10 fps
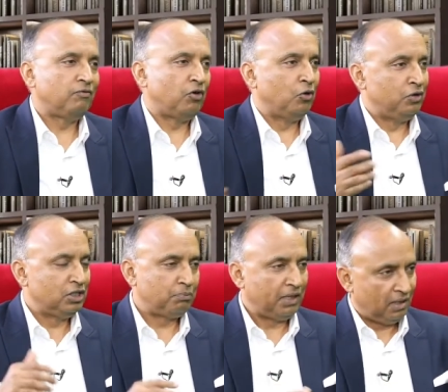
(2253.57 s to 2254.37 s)
follow
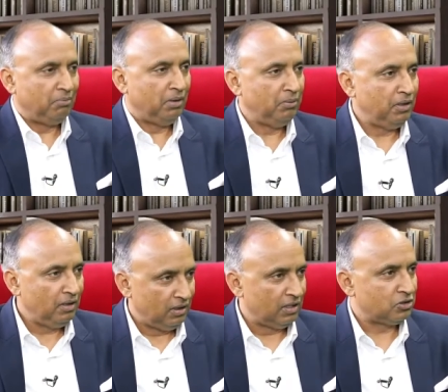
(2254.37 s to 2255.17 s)
this pattern,
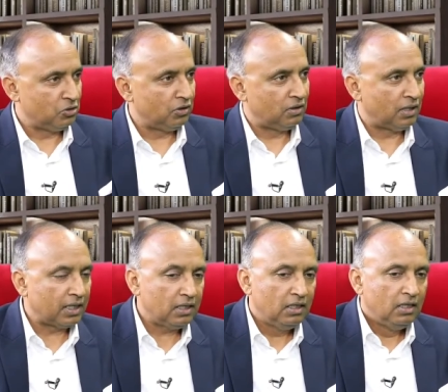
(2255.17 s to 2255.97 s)
maybe that's not
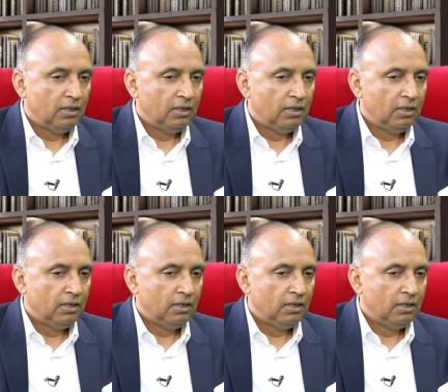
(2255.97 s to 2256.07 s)
correct.